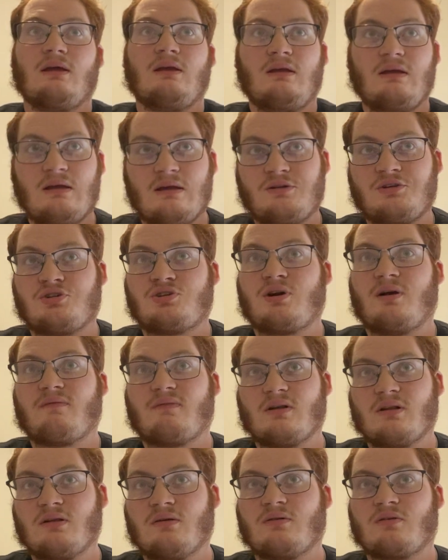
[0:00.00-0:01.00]
Yes,
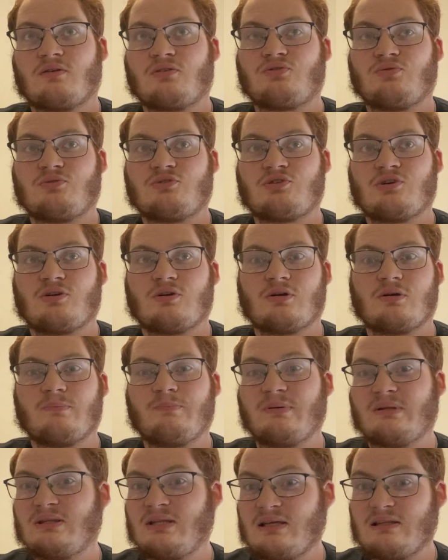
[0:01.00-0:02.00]
Trevor Lawrence was
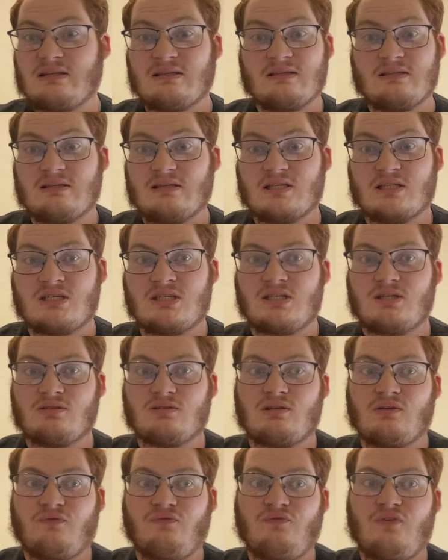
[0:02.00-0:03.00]
hurt, but that doesn't
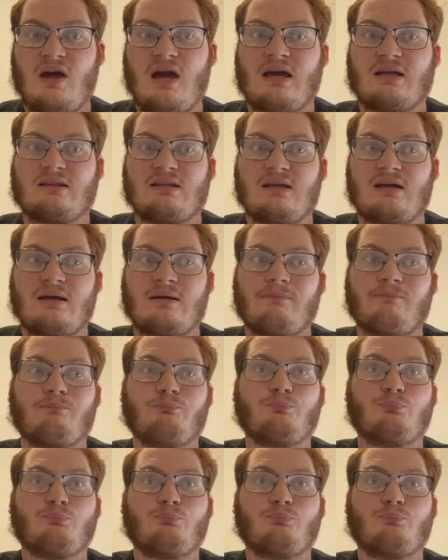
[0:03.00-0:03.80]
excuse the fact that